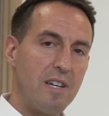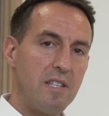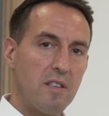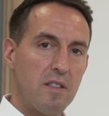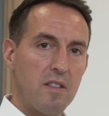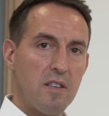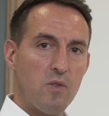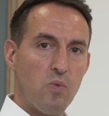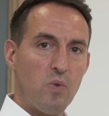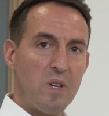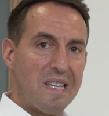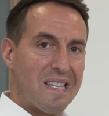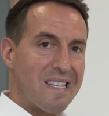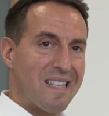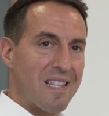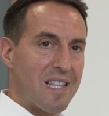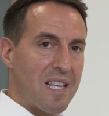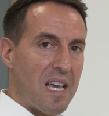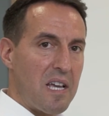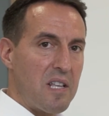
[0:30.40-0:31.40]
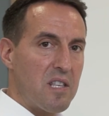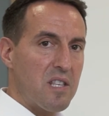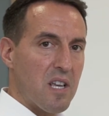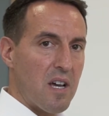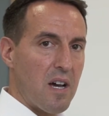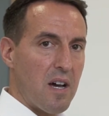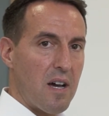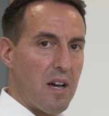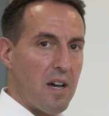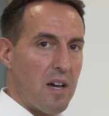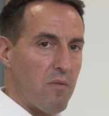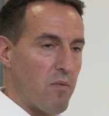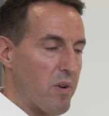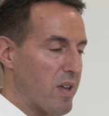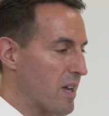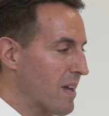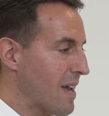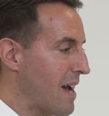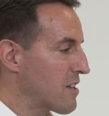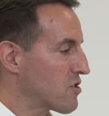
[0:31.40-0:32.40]
into this week's data and we
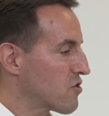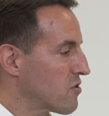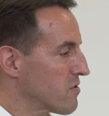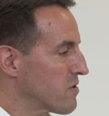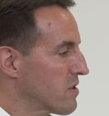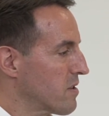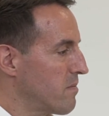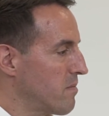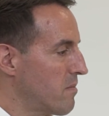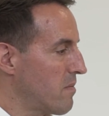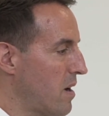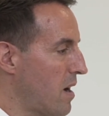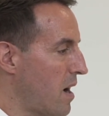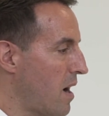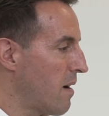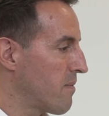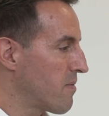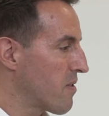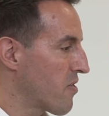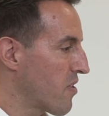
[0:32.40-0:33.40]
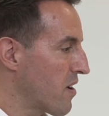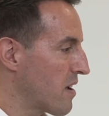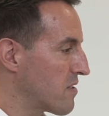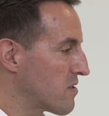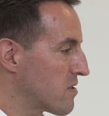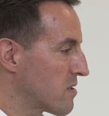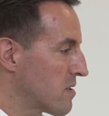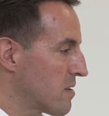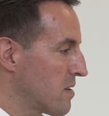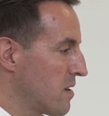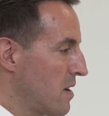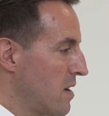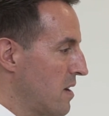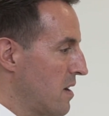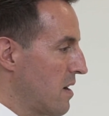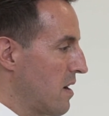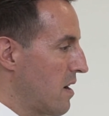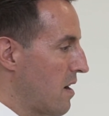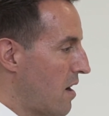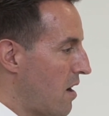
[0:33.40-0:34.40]
can catch on some other things
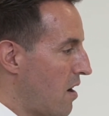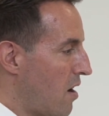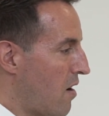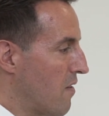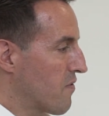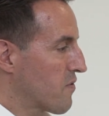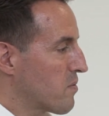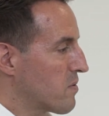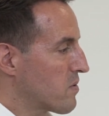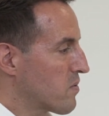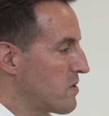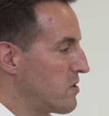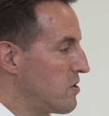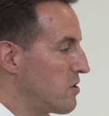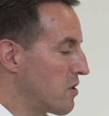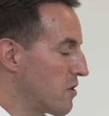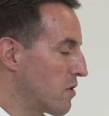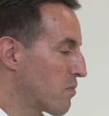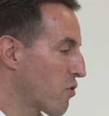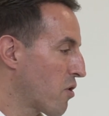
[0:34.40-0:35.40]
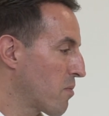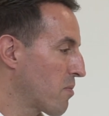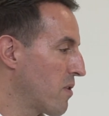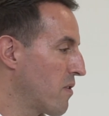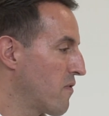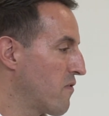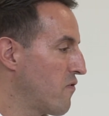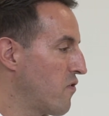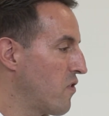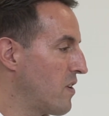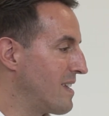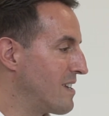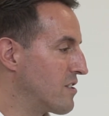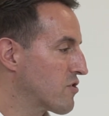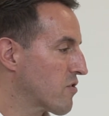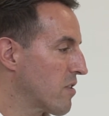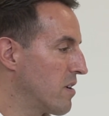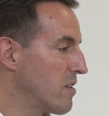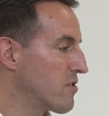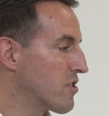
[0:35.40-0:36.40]
afterwards when you do the proper full
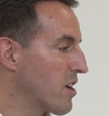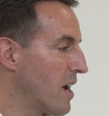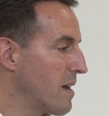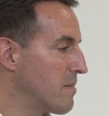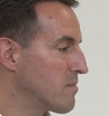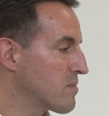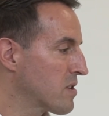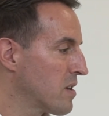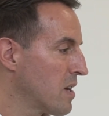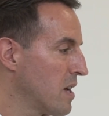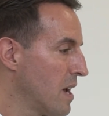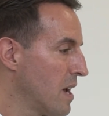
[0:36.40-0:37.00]
intro, James.